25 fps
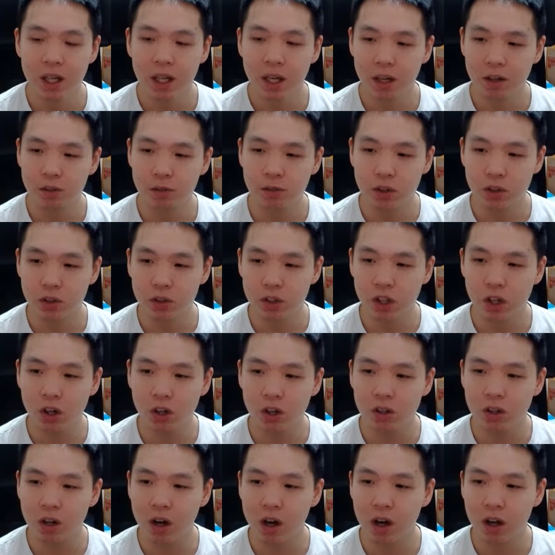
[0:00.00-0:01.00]
If you
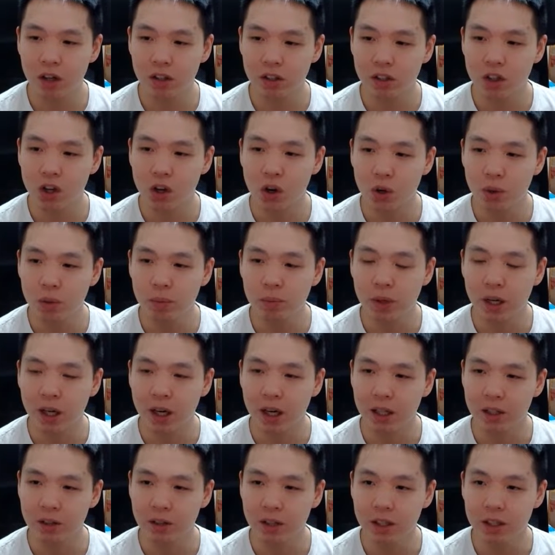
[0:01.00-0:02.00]
turn on
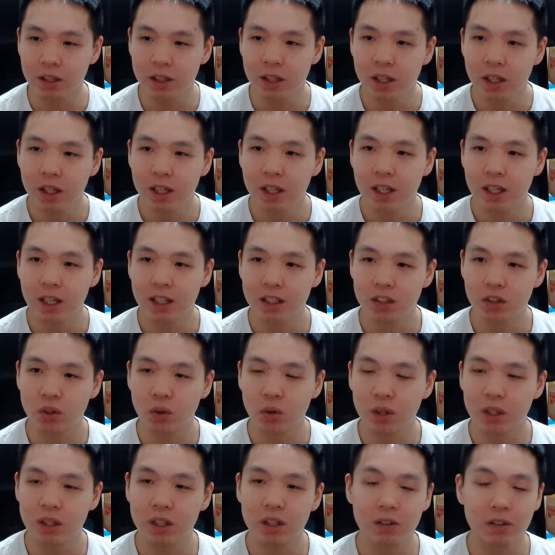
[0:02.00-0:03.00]
Copilot, it's
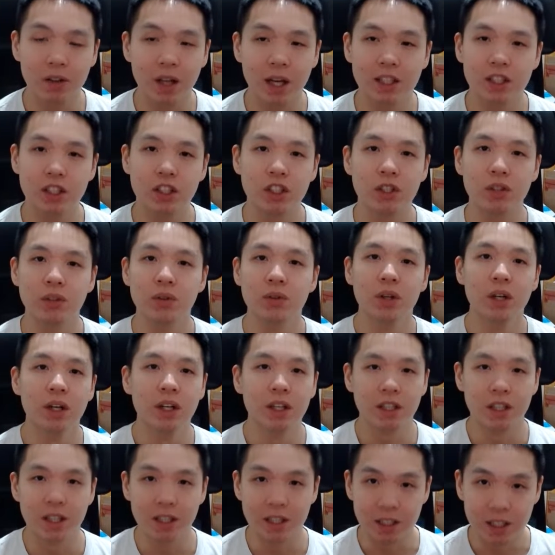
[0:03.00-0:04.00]
going to let you
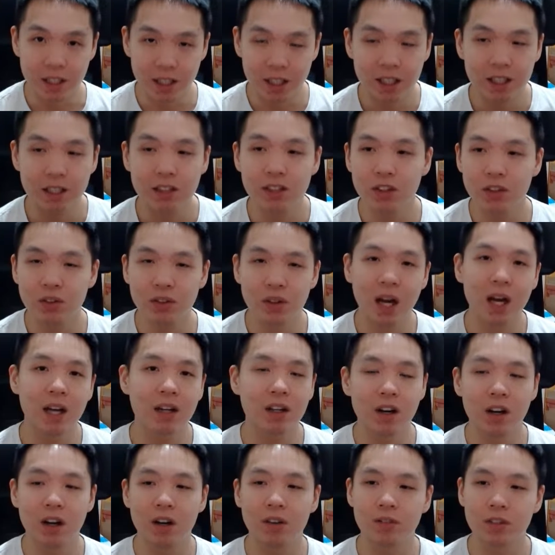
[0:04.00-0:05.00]
continue that
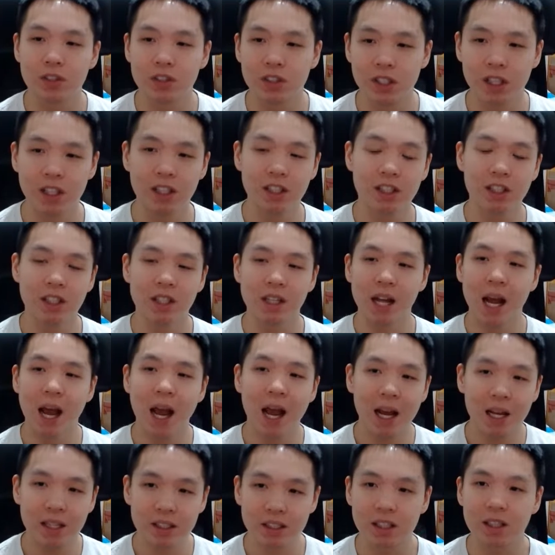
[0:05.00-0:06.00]
conversation,
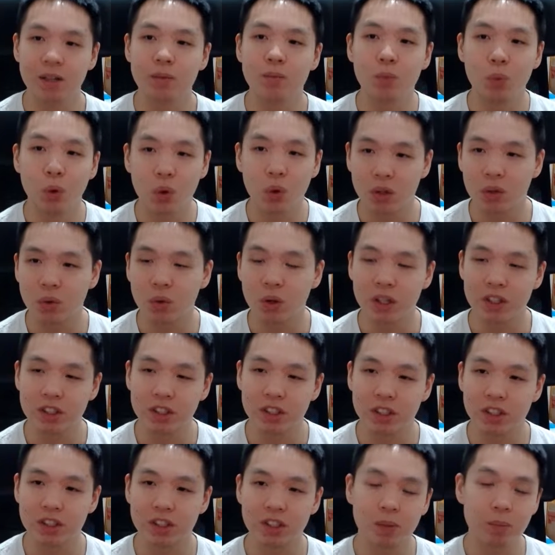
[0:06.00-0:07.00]
ask it more
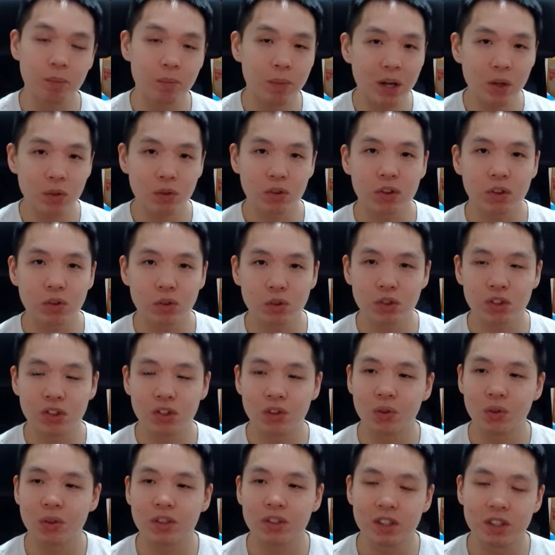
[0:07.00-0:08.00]
questions about those
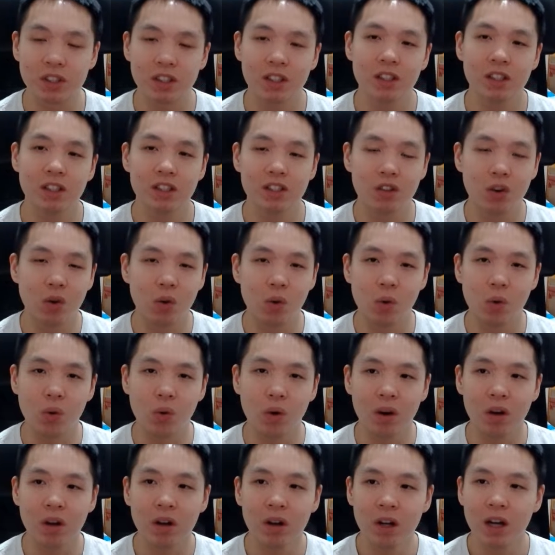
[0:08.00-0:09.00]
sources,
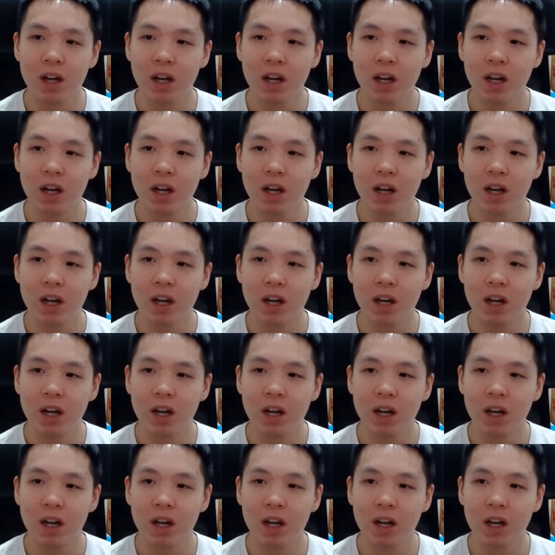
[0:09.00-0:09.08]
or